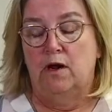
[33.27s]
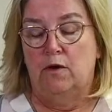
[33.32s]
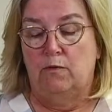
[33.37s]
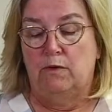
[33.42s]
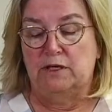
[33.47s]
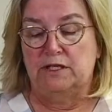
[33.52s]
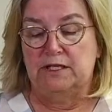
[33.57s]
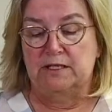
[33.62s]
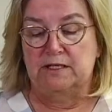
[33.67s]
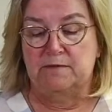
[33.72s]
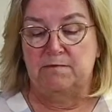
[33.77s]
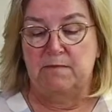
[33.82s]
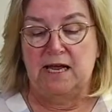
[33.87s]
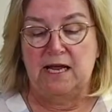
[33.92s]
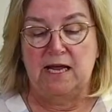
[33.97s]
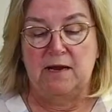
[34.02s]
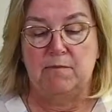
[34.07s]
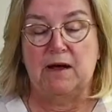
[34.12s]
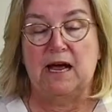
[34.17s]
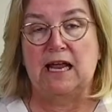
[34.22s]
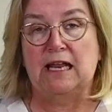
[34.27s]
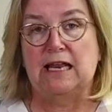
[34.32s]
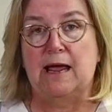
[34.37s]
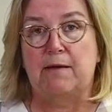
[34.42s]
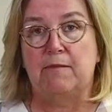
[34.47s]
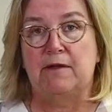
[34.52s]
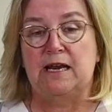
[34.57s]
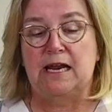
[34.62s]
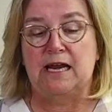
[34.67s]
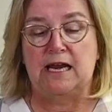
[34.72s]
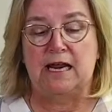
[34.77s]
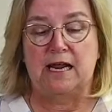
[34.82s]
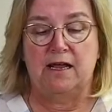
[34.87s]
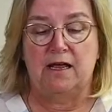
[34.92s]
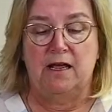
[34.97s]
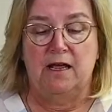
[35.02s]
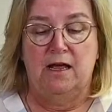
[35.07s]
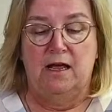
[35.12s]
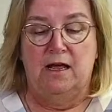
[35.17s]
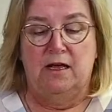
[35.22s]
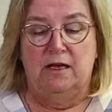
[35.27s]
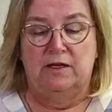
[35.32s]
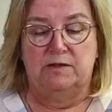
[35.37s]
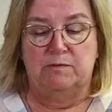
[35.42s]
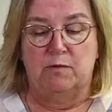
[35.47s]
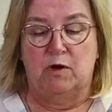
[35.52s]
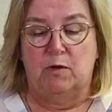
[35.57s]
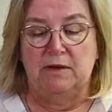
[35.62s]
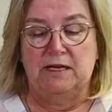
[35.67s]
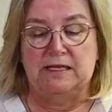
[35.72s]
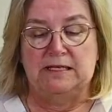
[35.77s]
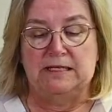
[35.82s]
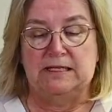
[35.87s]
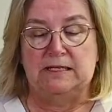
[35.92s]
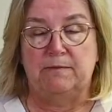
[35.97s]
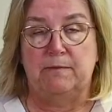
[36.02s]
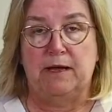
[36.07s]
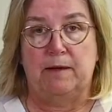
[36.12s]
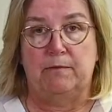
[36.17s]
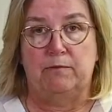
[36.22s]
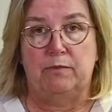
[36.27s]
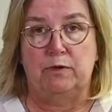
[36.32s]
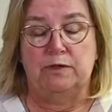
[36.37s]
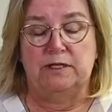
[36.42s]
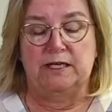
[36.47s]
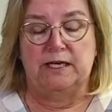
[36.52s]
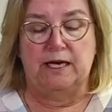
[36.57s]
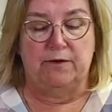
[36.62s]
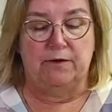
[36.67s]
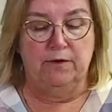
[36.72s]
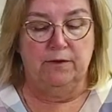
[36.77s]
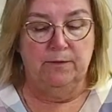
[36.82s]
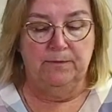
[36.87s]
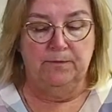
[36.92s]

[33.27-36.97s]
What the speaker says: which is made by laminating small pieces of bamboo together.